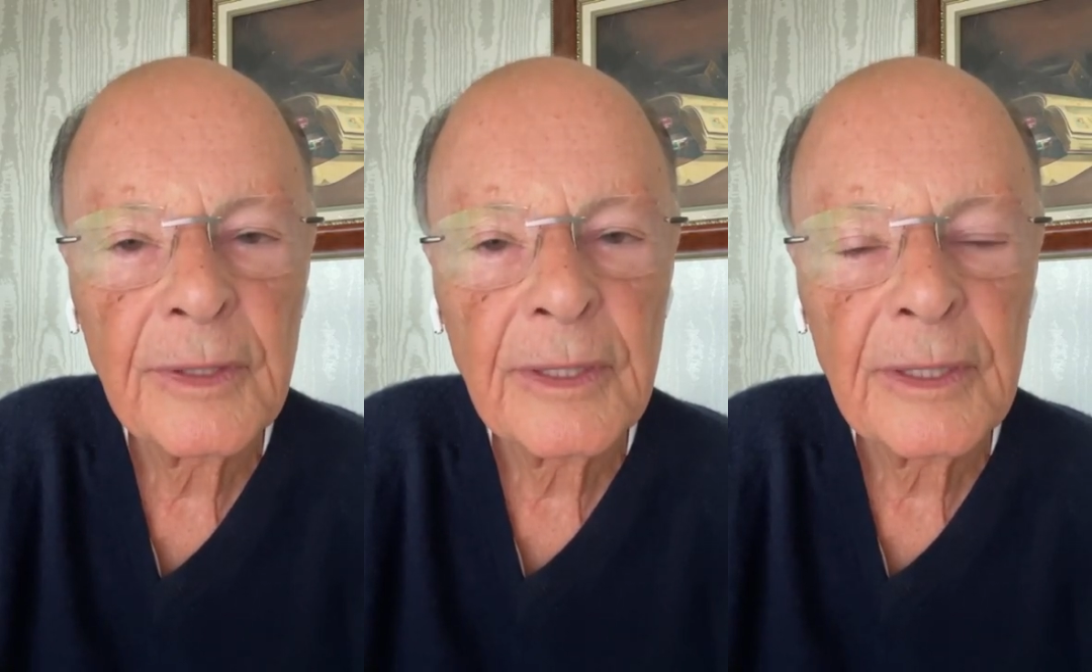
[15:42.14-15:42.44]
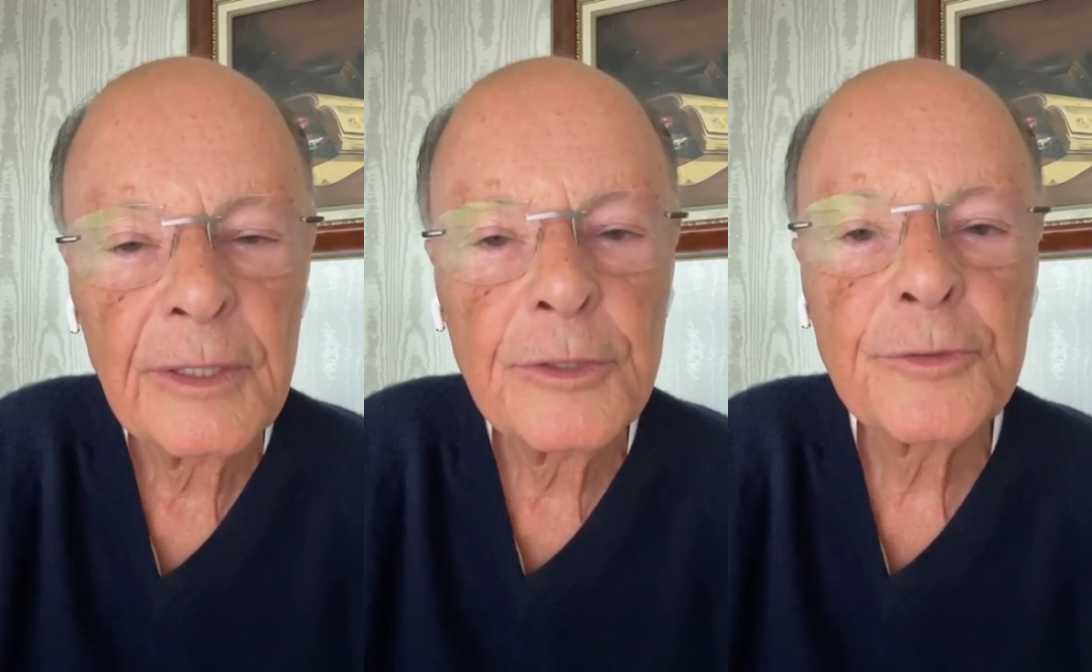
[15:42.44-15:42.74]

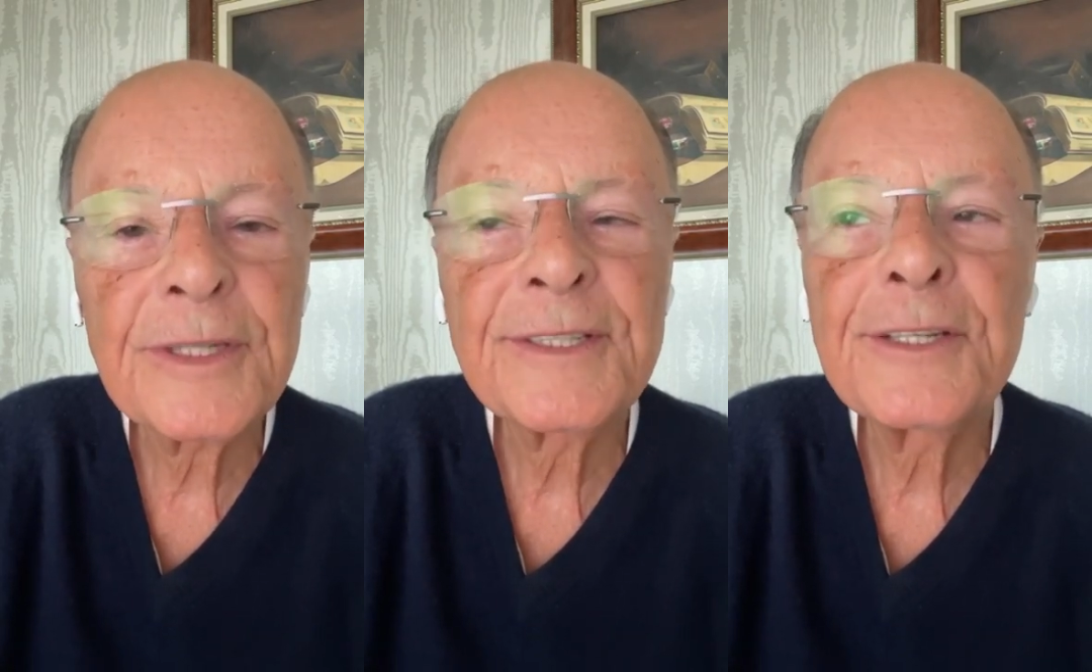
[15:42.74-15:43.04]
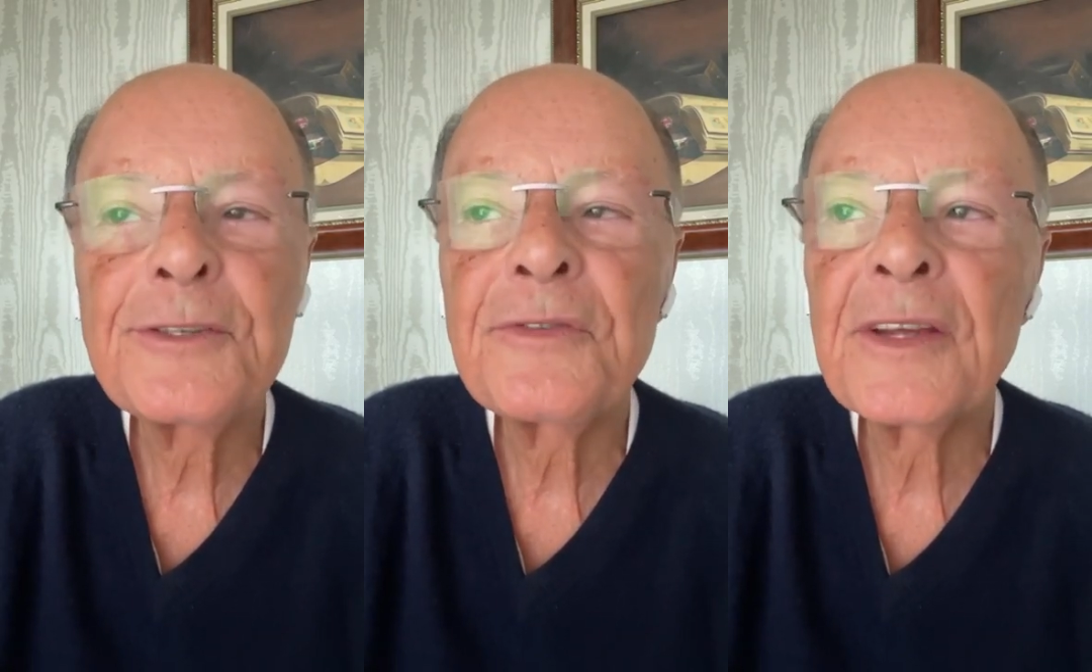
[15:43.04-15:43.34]
This is to
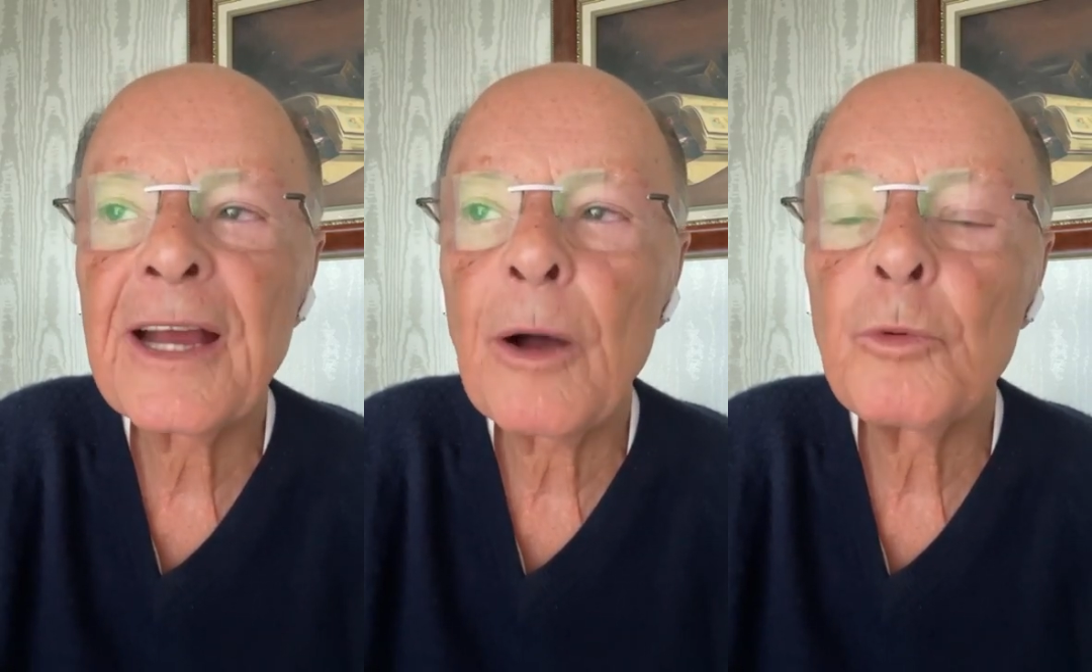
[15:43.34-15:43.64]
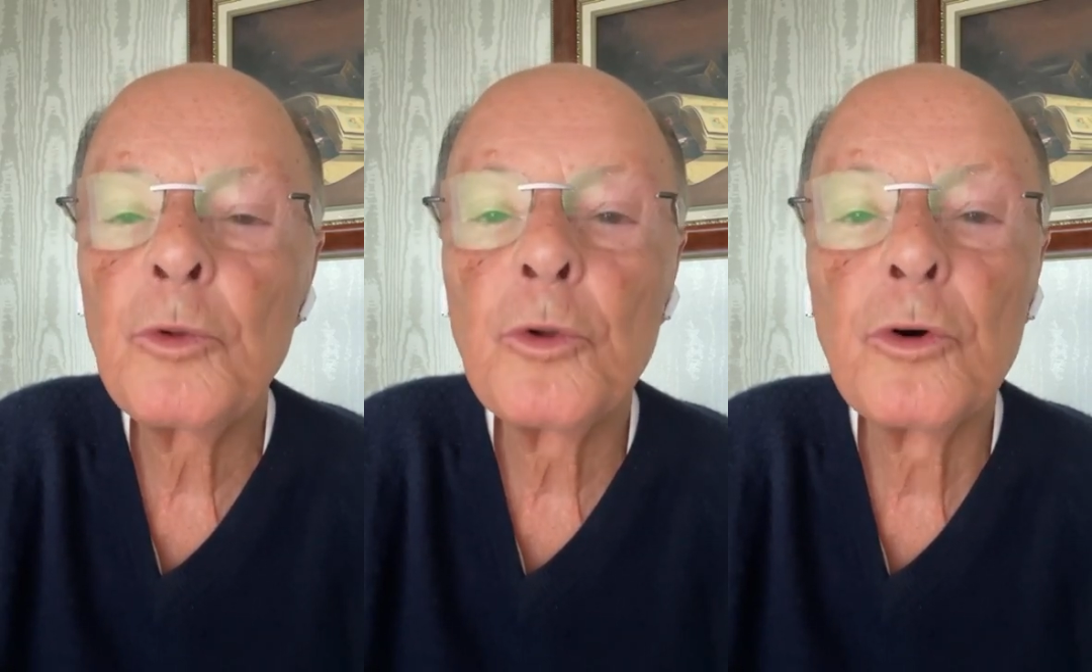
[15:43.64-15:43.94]

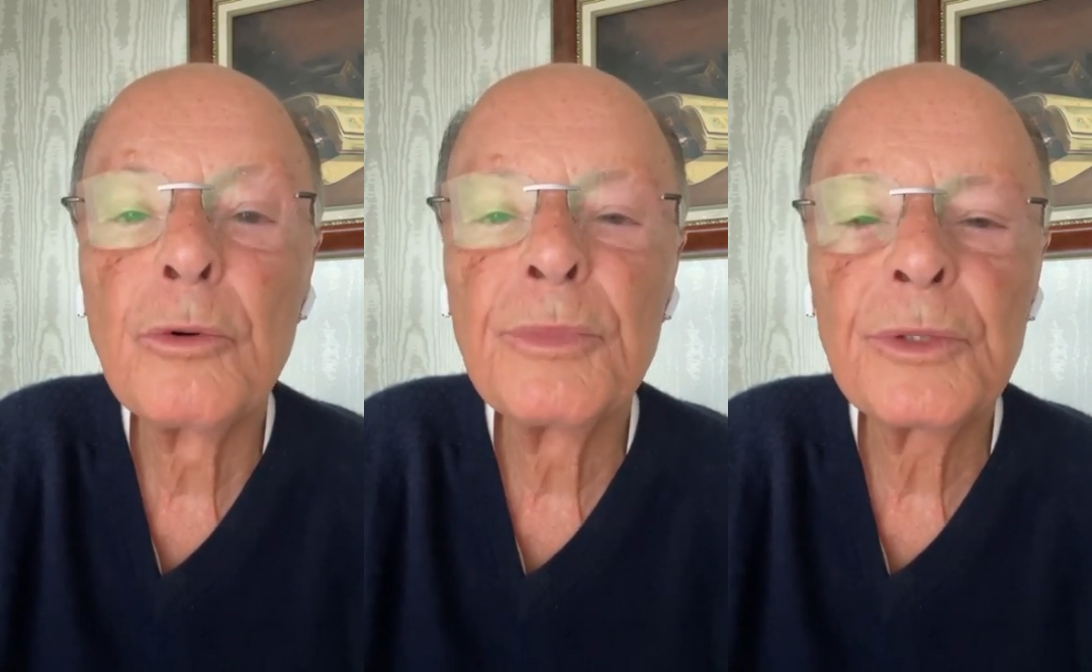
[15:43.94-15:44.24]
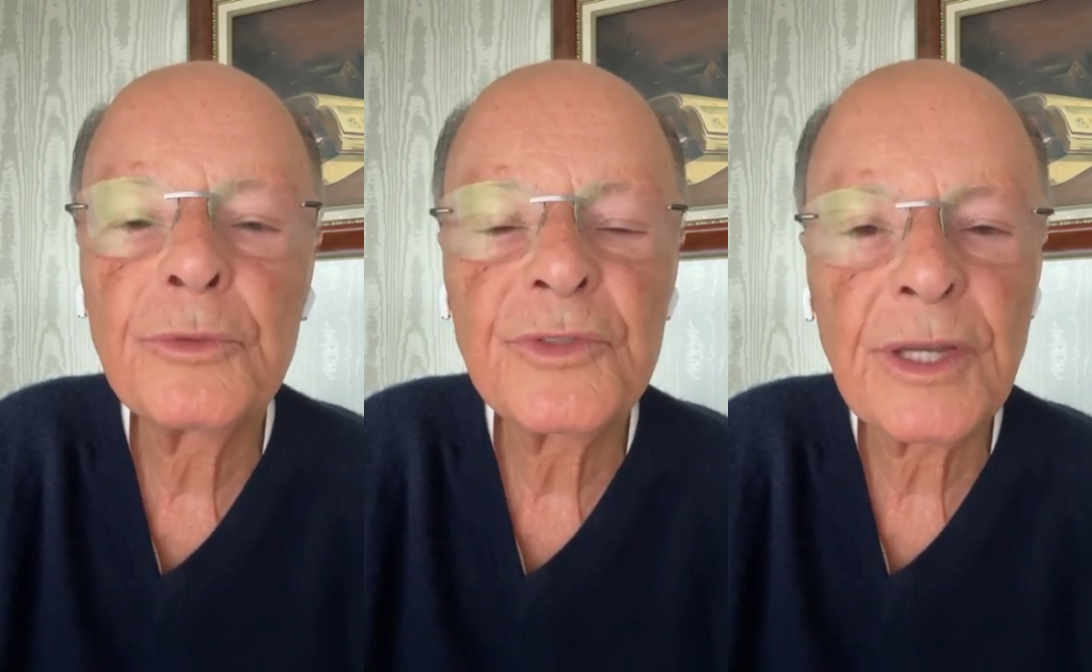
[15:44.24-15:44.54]
sanctify the
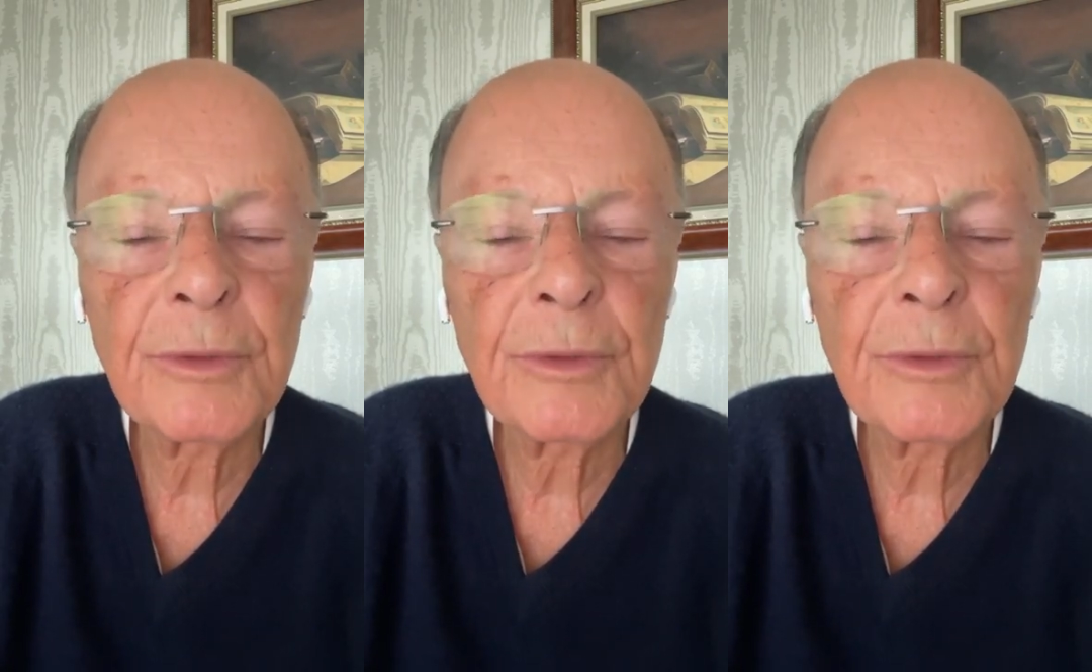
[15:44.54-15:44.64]
name